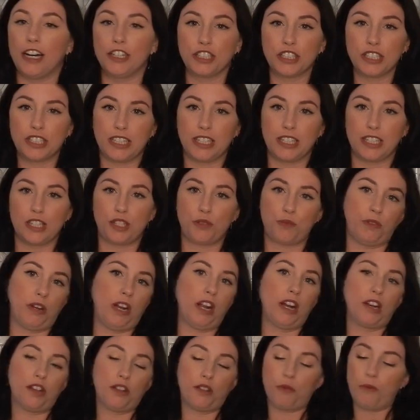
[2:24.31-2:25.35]
I'll just get this one
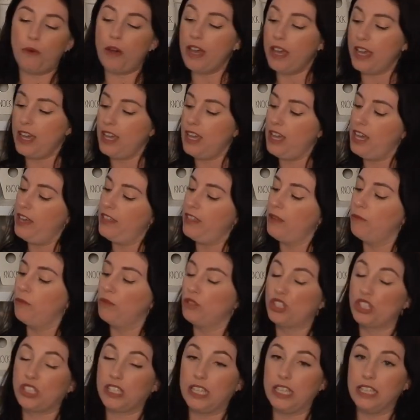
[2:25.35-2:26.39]
out of the way and then
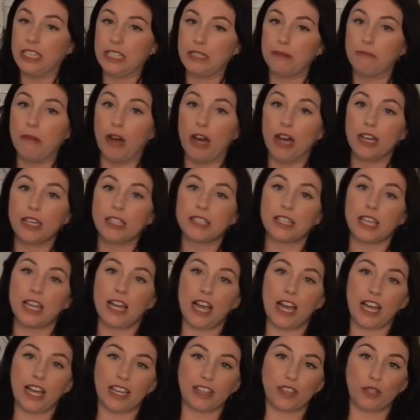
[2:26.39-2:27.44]
we'll just get into mugs.
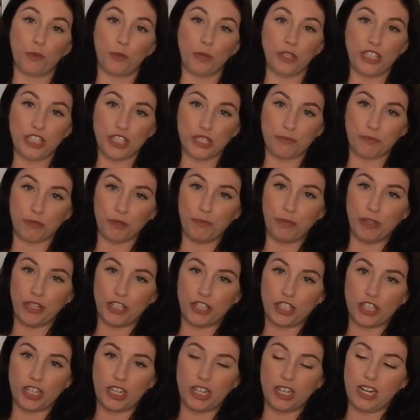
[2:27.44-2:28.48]
I got the Witch's Brew
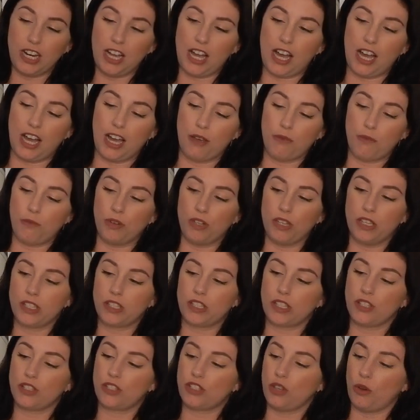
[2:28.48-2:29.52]
pitcher. I was
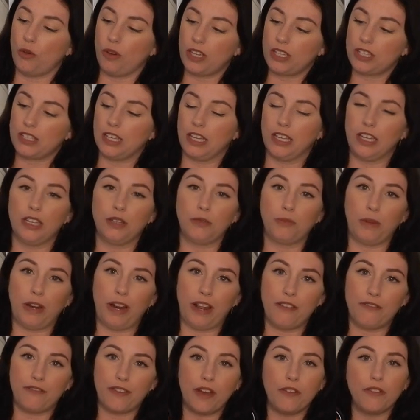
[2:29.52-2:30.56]
so excited when
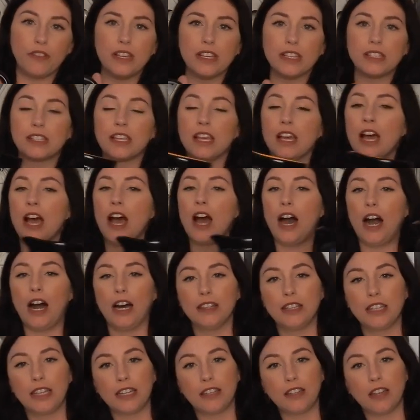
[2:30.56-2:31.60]
I found this.
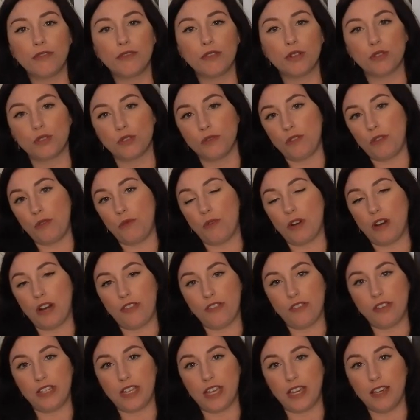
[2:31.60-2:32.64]
Oddly enough, there's only one
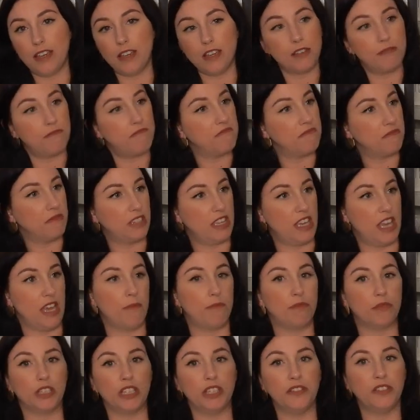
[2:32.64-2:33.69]
on the tank.
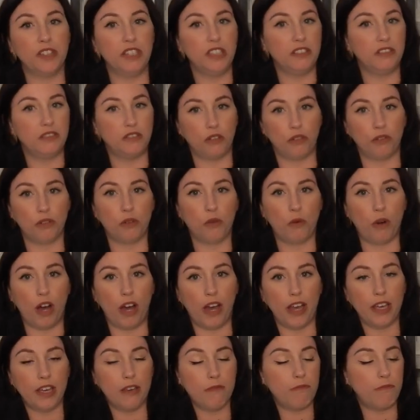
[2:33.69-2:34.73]
Can't believe it. Don't know
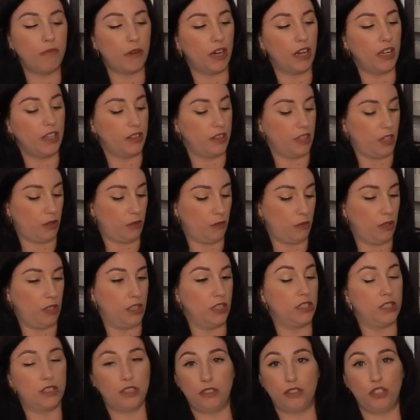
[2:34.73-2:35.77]
why, but there
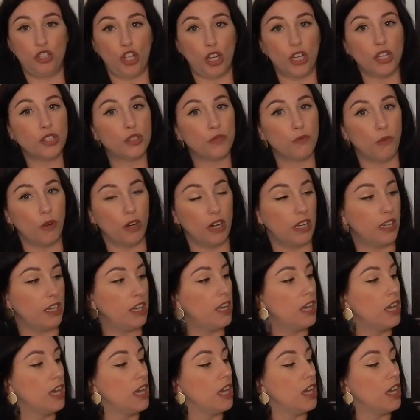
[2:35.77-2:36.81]
was just one.
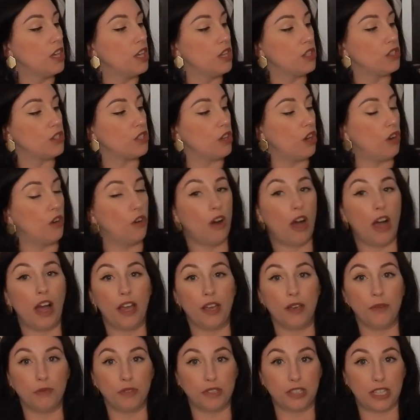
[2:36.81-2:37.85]
So
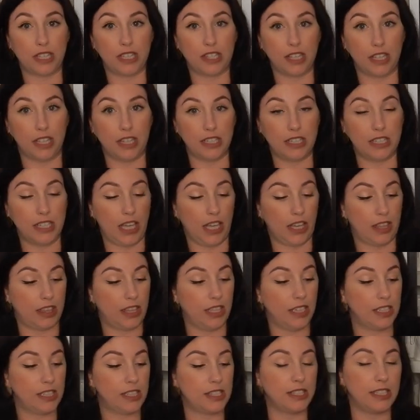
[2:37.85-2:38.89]
I was excited to get
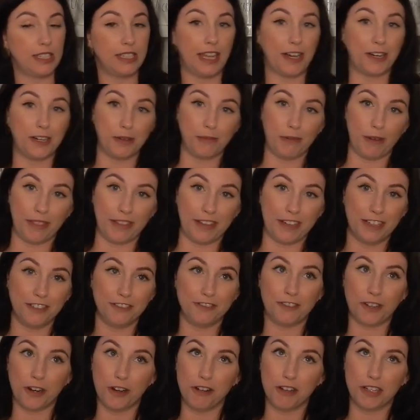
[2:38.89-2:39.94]
this. Now I'm on the
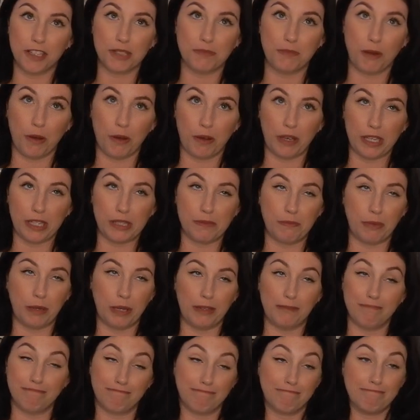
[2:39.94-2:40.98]
hunt for Hocus Pocus,
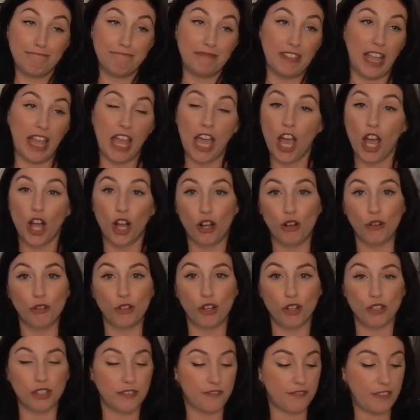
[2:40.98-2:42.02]
but who
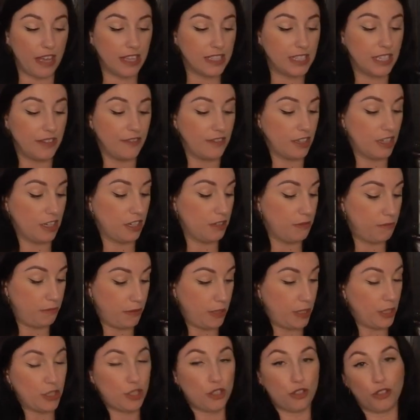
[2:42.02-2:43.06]
knows if that's even going to
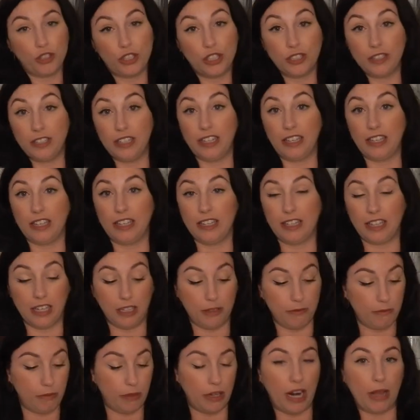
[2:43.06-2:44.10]
be circulating
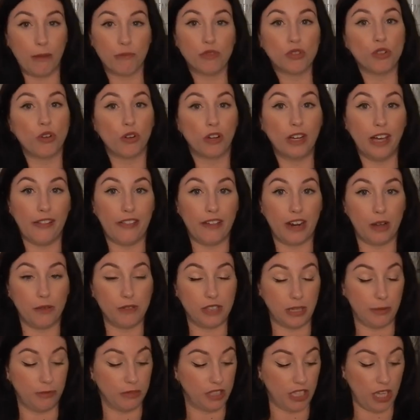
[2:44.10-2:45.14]
again, but I'm so glad that I
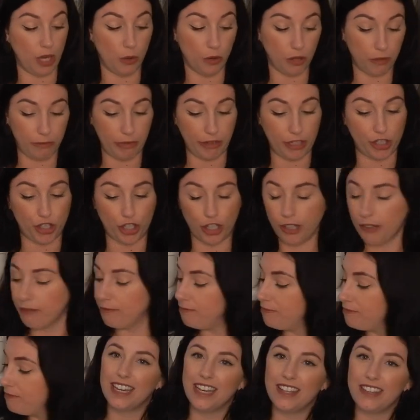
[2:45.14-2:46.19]
was able to get one picture.
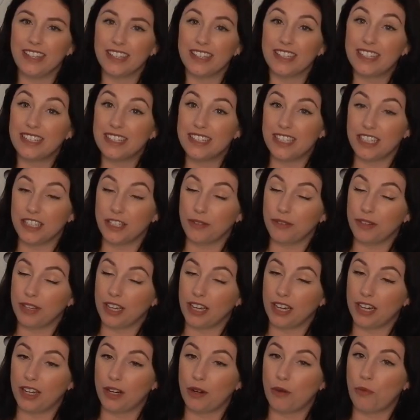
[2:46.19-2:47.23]
And then
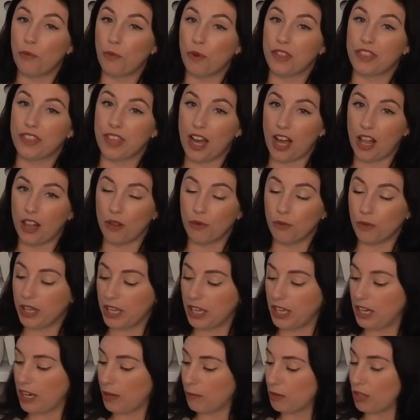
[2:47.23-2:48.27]
continuing on with the
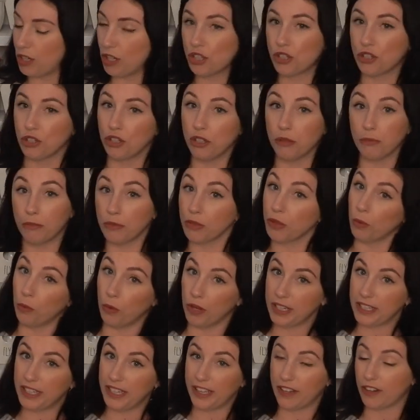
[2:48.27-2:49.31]
Halloween, I'm going to show you the
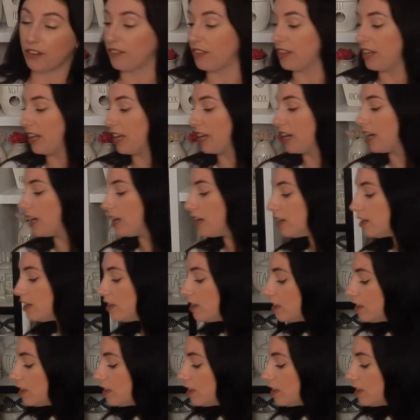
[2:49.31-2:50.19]
one candle that I got.